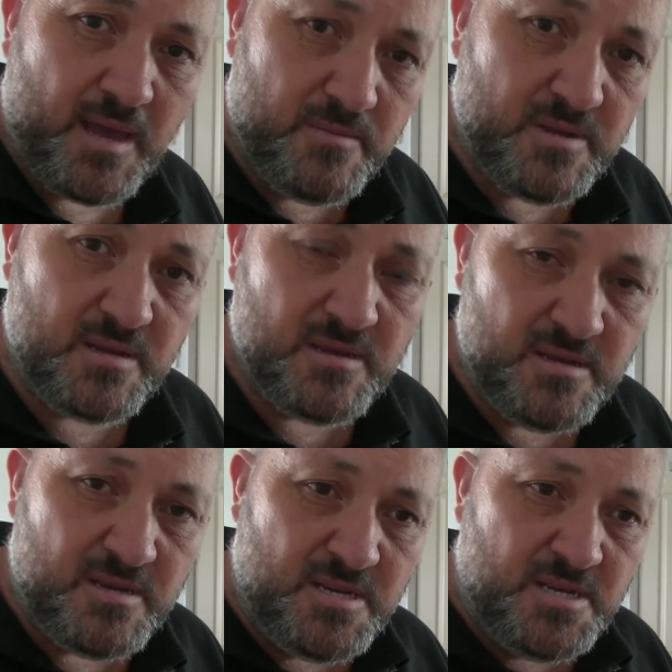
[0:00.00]
able to,
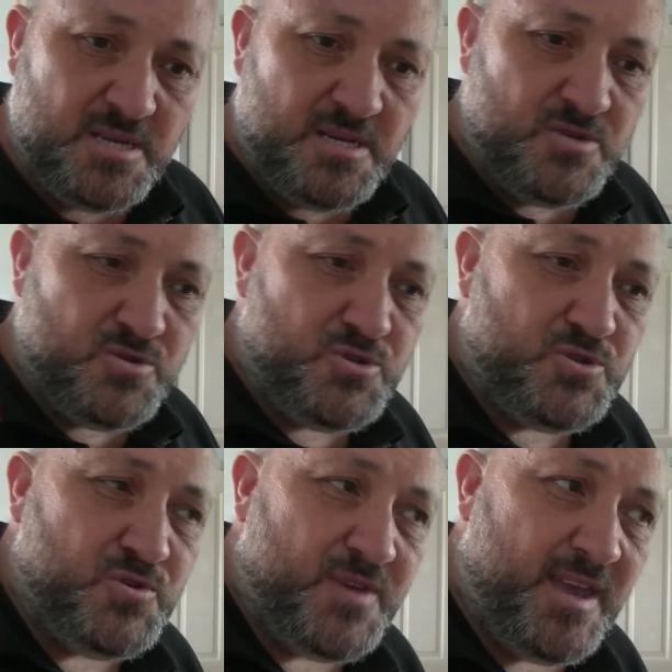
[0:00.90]

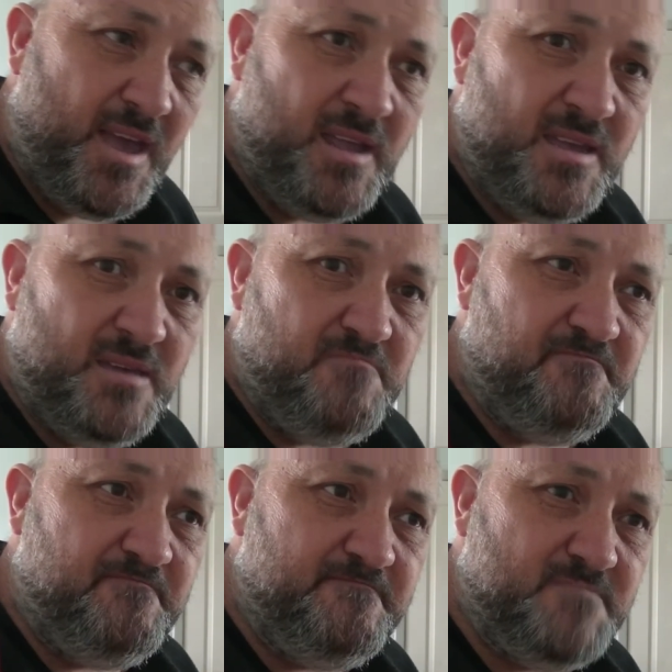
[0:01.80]
to get any
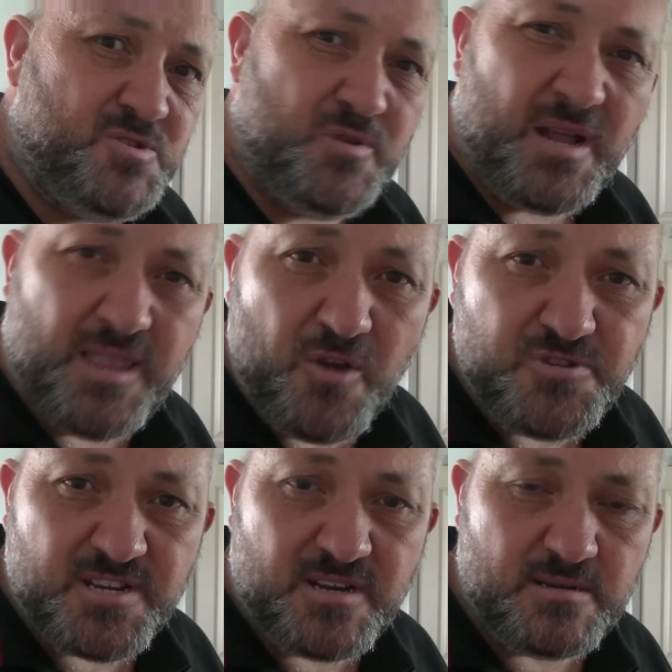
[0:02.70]
sort of
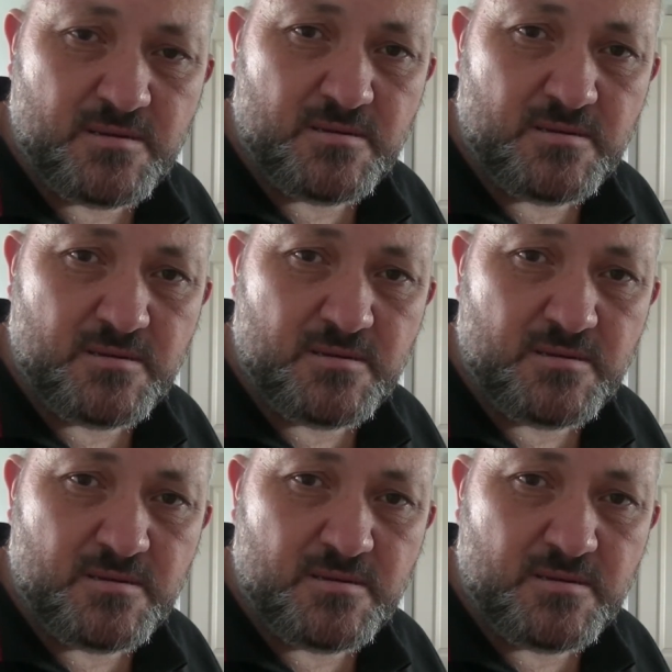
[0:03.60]
closure.